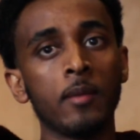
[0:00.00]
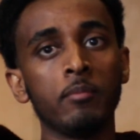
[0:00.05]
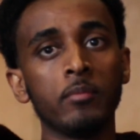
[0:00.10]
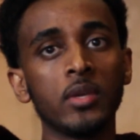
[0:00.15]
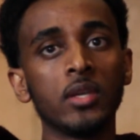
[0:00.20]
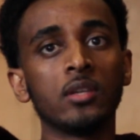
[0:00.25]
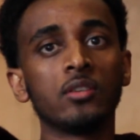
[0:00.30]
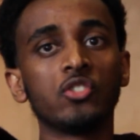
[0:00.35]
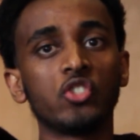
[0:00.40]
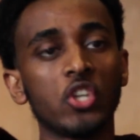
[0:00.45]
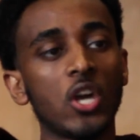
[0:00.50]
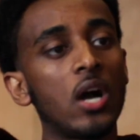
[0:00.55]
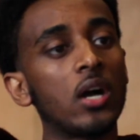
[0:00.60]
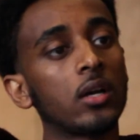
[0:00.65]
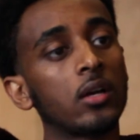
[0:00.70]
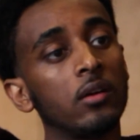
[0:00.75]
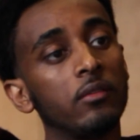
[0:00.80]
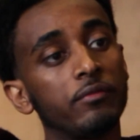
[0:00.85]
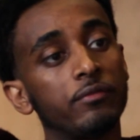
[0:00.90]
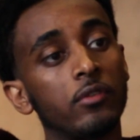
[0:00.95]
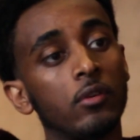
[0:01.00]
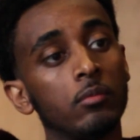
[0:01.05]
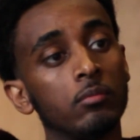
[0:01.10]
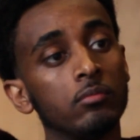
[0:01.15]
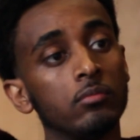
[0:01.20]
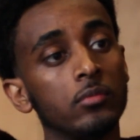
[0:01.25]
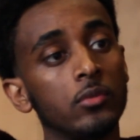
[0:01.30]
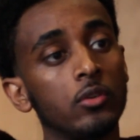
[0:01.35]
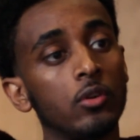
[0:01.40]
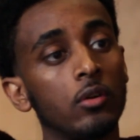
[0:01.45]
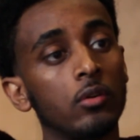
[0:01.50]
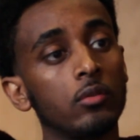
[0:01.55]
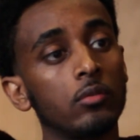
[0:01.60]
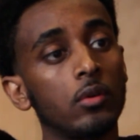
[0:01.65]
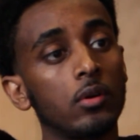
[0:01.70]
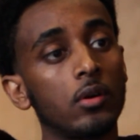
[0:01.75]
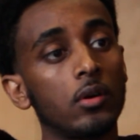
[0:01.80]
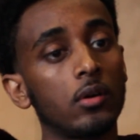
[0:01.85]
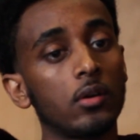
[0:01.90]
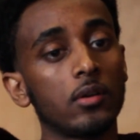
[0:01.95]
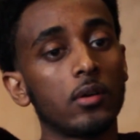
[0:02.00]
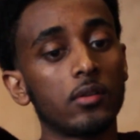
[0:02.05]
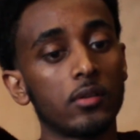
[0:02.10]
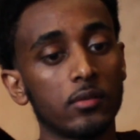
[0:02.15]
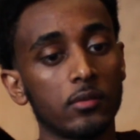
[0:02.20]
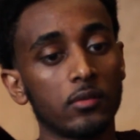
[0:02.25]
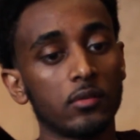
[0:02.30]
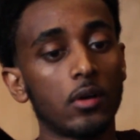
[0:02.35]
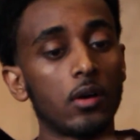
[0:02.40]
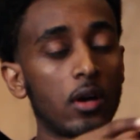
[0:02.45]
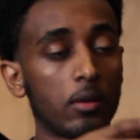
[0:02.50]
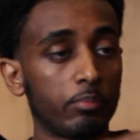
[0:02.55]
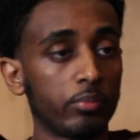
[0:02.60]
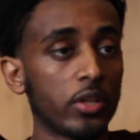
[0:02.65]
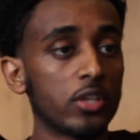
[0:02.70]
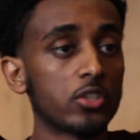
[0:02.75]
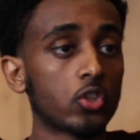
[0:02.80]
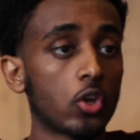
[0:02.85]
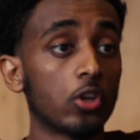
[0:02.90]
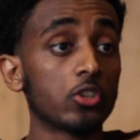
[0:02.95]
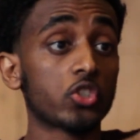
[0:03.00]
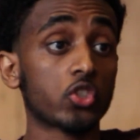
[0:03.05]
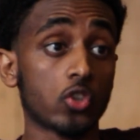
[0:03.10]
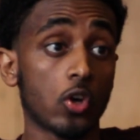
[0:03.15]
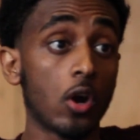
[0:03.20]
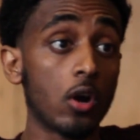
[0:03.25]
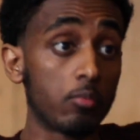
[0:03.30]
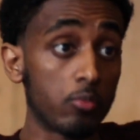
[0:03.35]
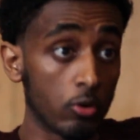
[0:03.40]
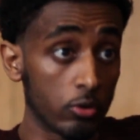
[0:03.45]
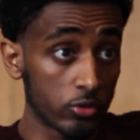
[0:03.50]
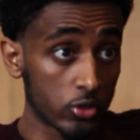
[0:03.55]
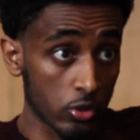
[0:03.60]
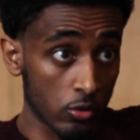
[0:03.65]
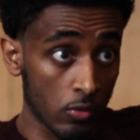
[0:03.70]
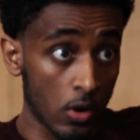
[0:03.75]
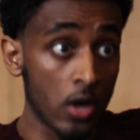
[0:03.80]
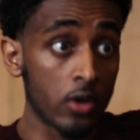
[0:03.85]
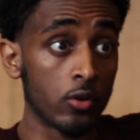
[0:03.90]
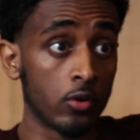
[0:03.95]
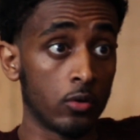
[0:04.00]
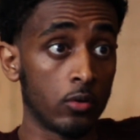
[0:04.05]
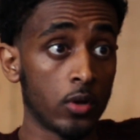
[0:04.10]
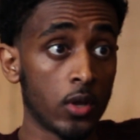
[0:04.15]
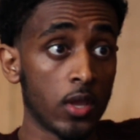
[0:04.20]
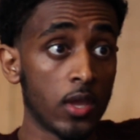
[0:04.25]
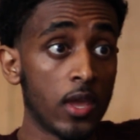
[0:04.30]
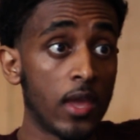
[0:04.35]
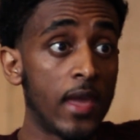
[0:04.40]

And me and Ja come from, you know, a place called Scarborough in Toronto.